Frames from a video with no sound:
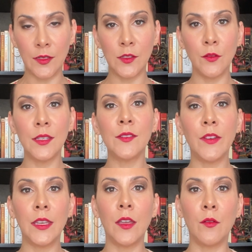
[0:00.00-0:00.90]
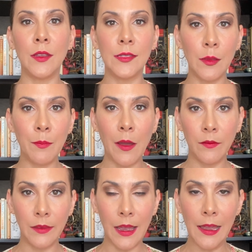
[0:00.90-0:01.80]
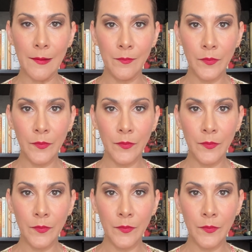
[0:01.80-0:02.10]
So this video is about that.